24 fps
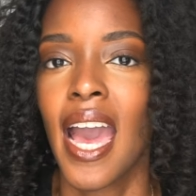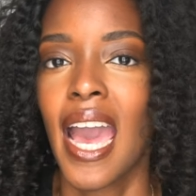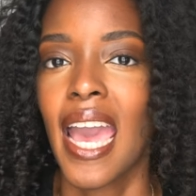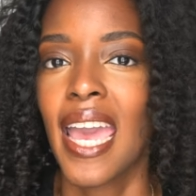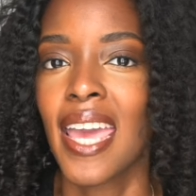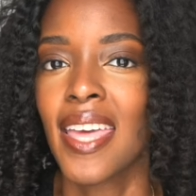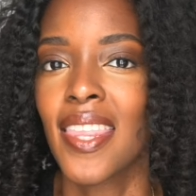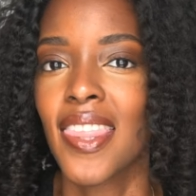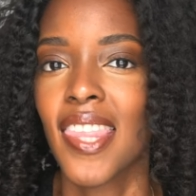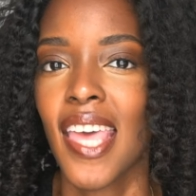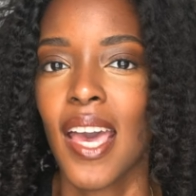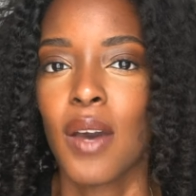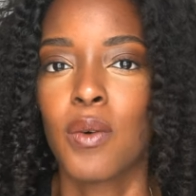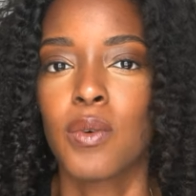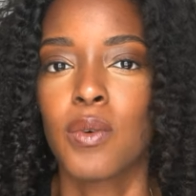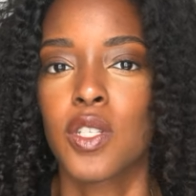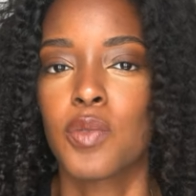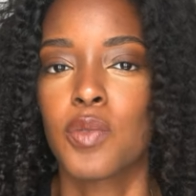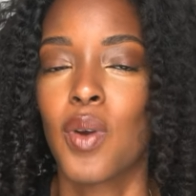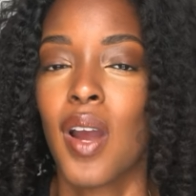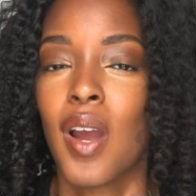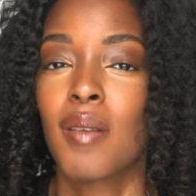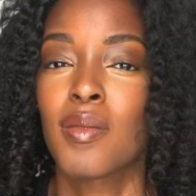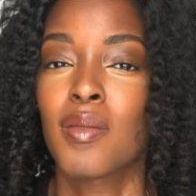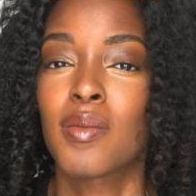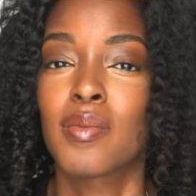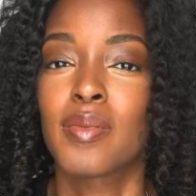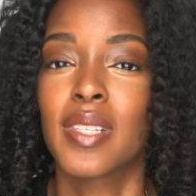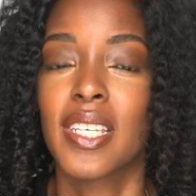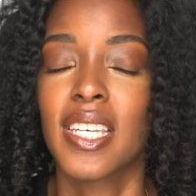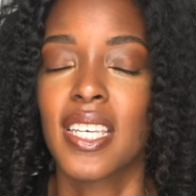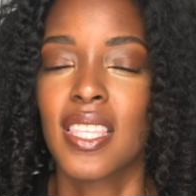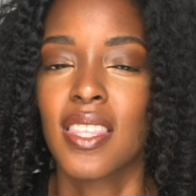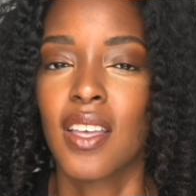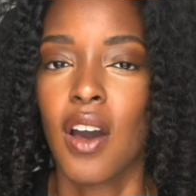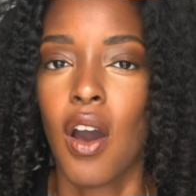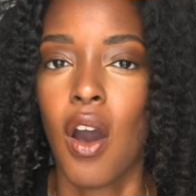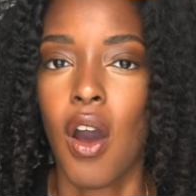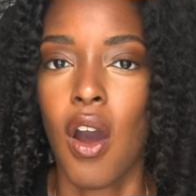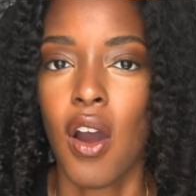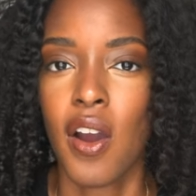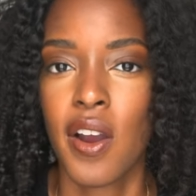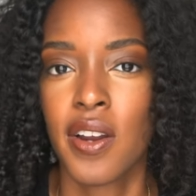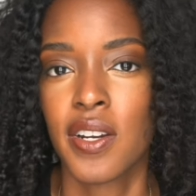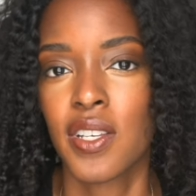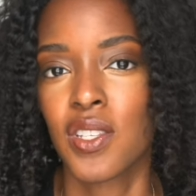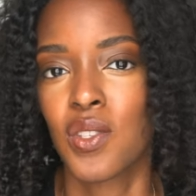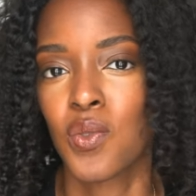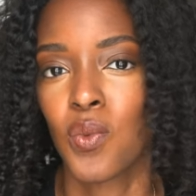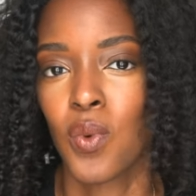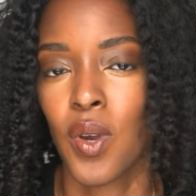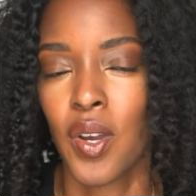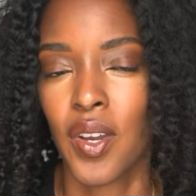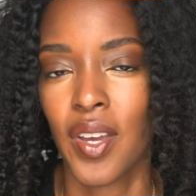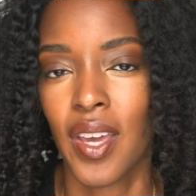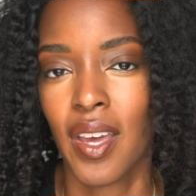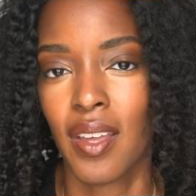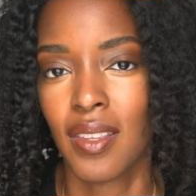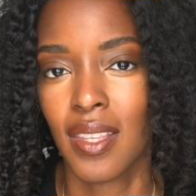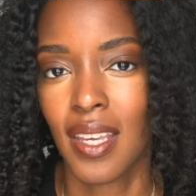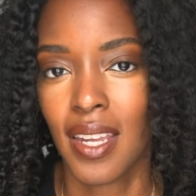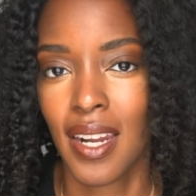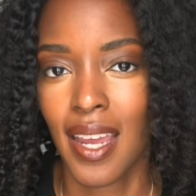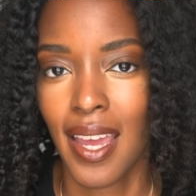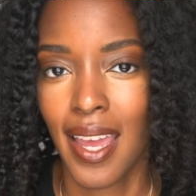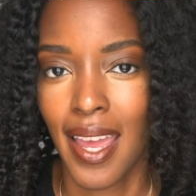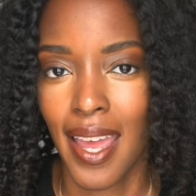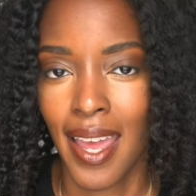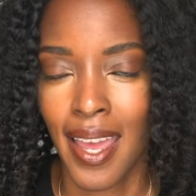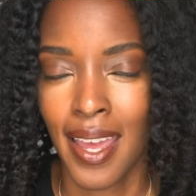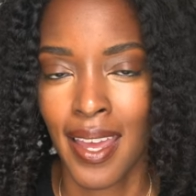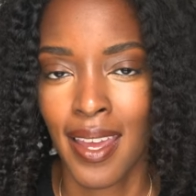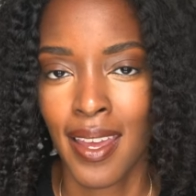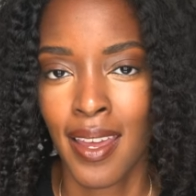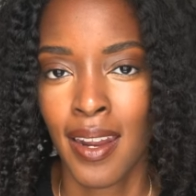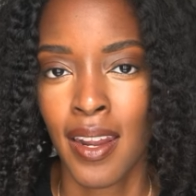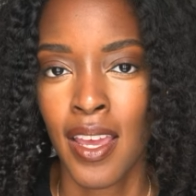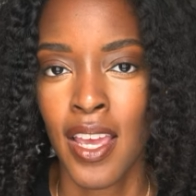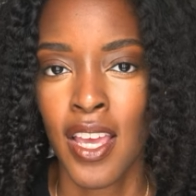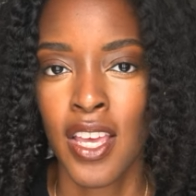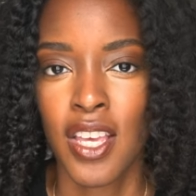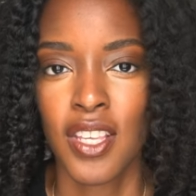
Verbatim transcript: And that was probably the hardest workout that I had.